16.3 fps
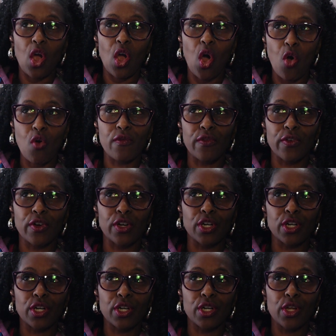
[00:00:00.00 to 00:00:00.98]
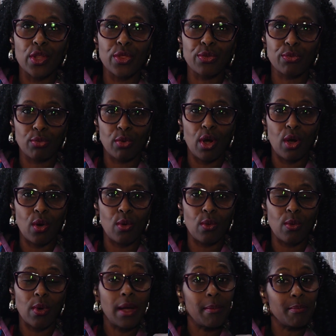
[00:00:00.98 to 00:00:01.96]

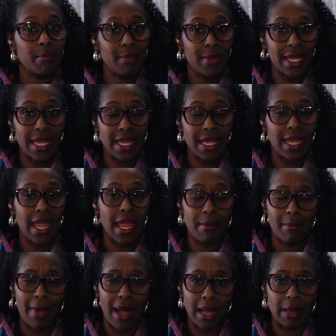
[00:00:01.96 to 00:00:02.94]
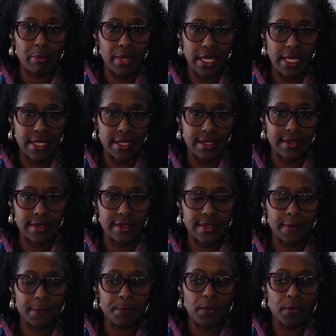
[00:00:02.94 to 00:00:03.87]
overthrow me and my peace.